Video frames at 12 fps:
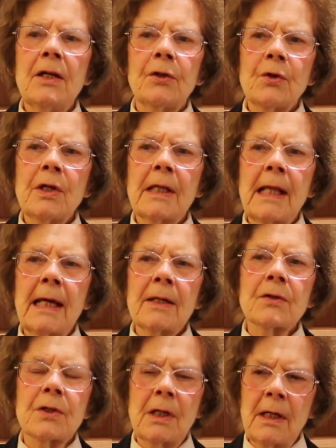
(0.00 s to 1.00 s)
during
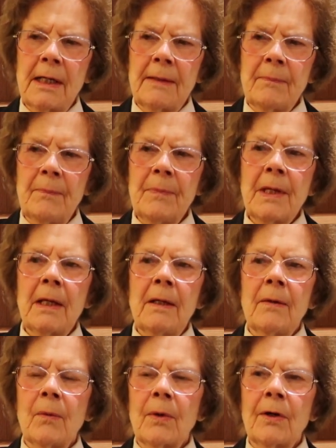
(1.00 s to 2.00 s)
that time
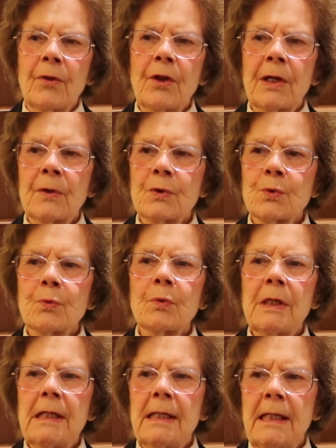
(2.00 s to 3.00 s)
where things
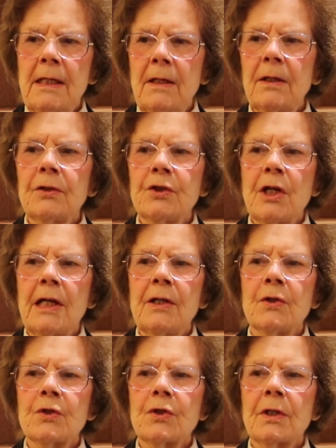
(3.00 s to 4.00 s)
really
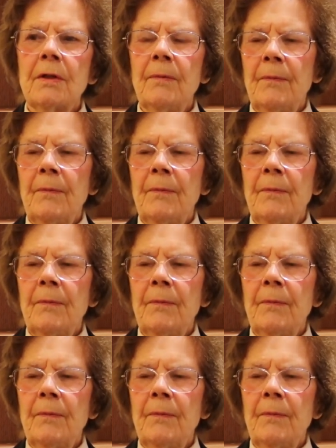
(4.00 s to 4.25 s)
changed